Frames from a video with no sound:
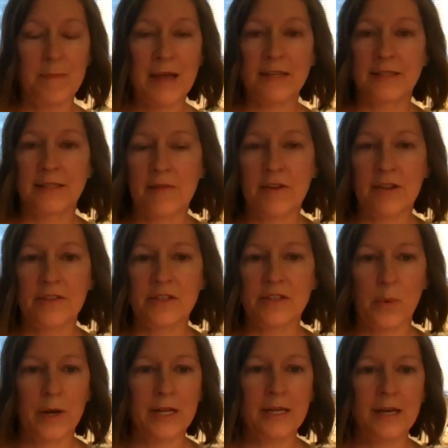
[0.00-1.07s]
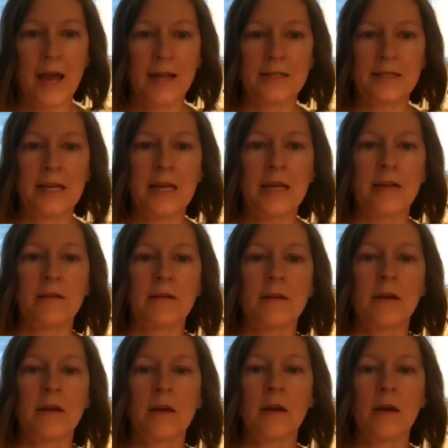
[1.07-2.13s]
May 7th, 2019.
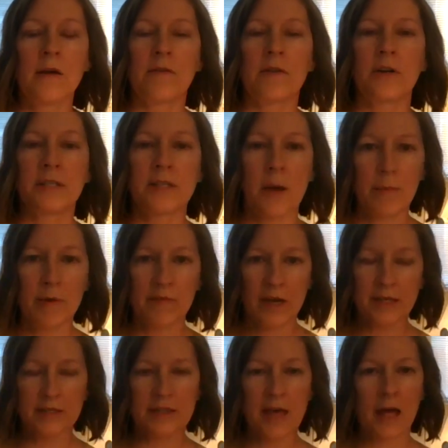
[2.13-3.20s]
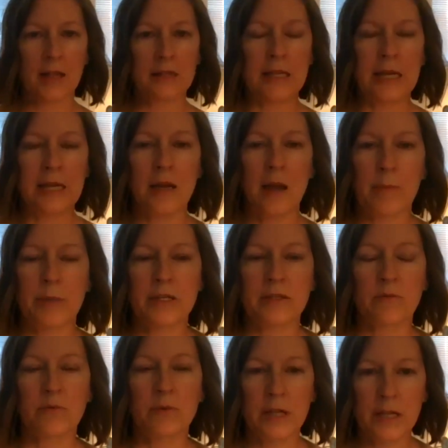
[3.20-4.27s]
For some of us, that lead up
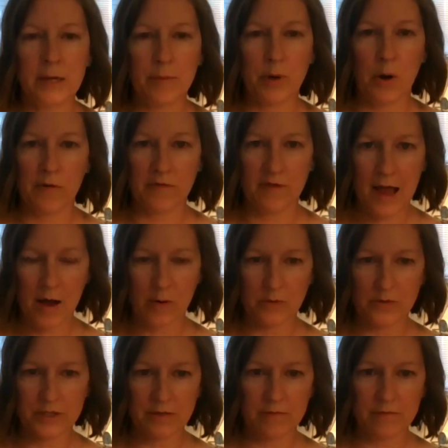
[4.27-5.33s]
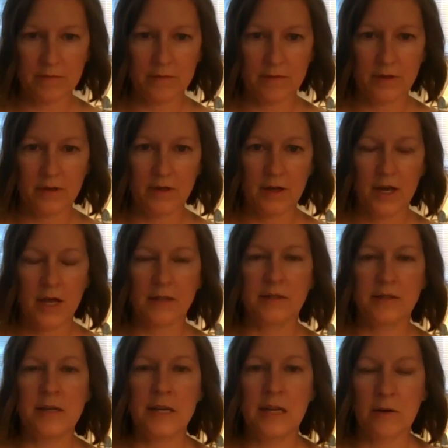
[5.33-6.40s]
is really profound.
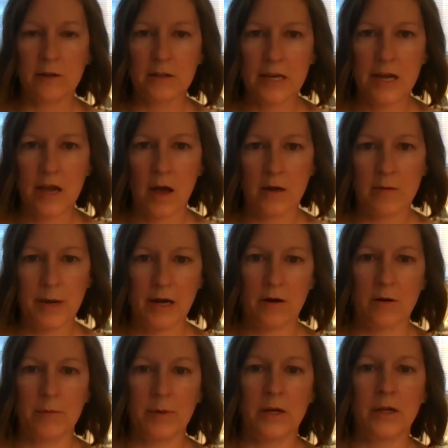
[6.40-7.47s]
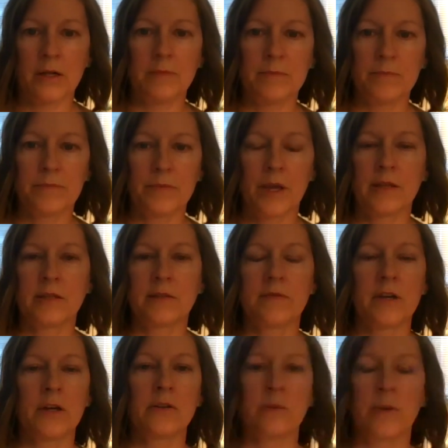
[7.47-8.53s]
It's nearly unbearable.
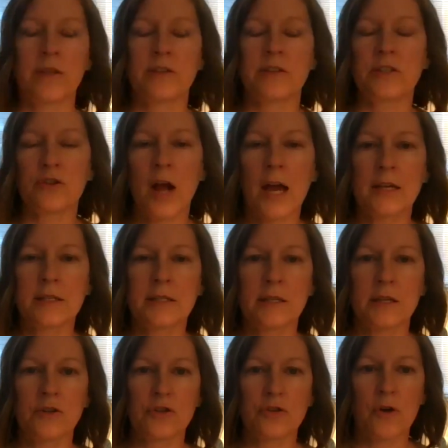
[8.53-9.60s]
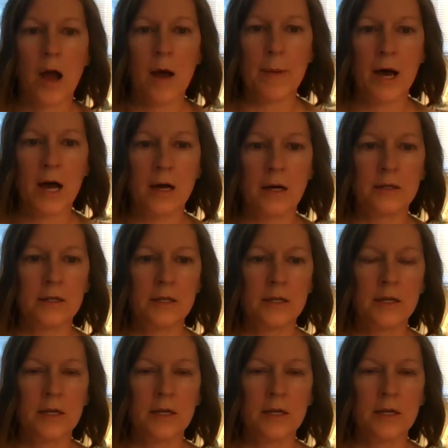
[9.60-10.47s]
It's filled with stress and trauma.